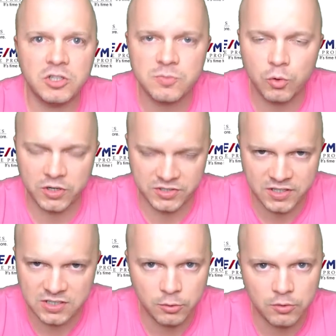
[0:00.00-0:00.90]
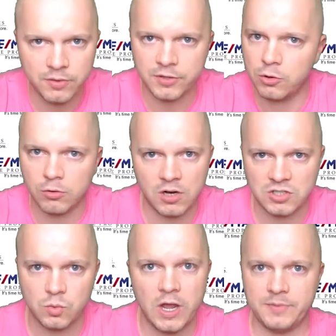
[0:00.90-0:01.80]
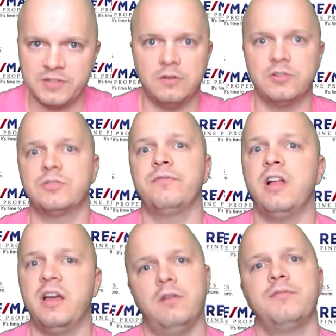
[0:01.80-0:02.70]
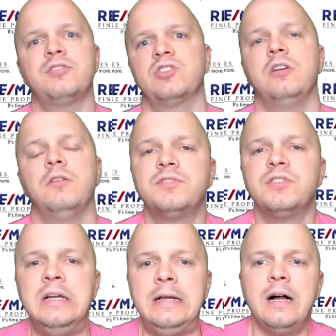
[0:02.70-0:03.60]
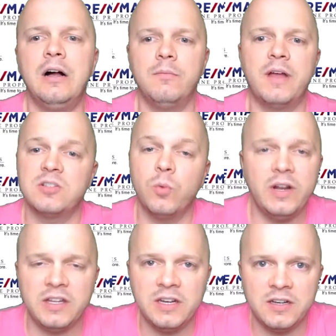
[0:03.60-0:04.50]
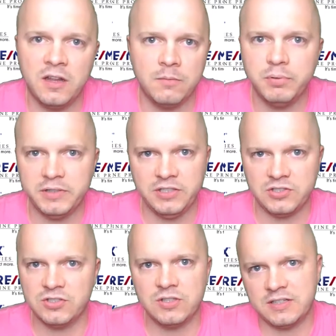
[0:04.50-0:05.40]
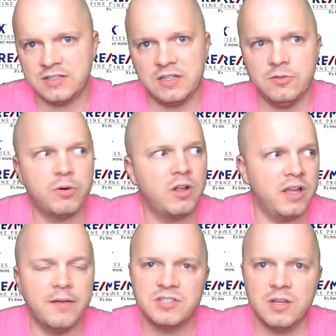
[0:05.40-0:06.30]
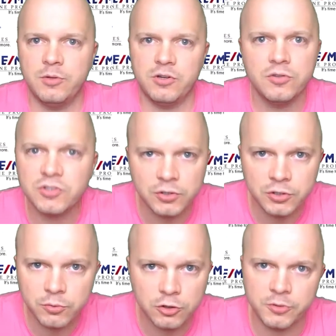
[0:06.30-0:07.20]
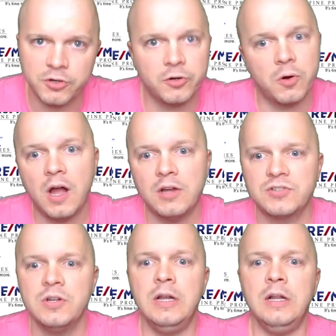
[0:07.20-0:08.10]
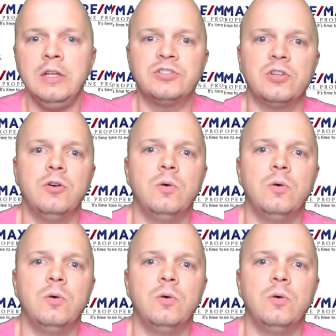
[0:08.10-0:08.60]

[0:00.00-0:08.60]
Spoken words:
more accessible than the Clorox wipes that are just flying off the shelves. That's a way to get it done. And bleach is, like I said, you probably have some in your utility room or your garage. So